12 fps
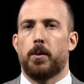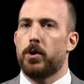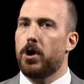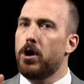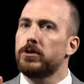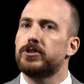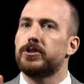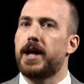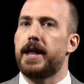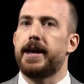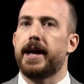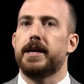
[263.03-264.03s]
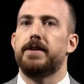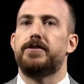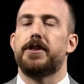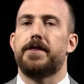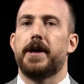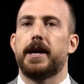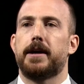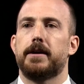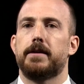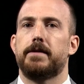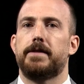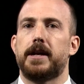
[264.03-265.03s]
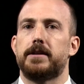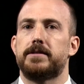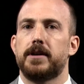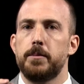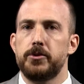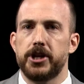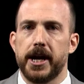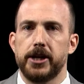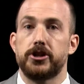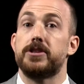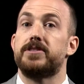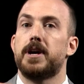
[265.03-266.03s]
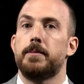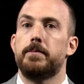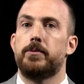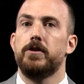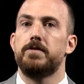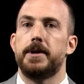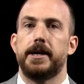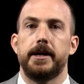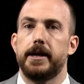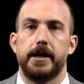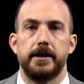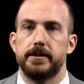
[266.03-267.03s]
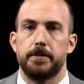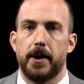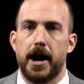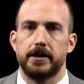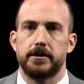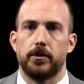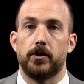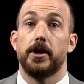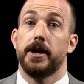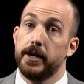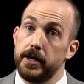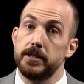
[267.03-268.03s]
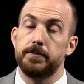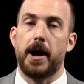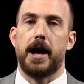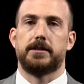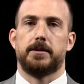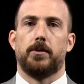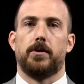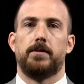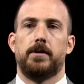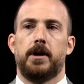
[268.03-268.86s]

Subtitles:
but we're also not naive to think that some change and some improvement isn't possible. It is possible.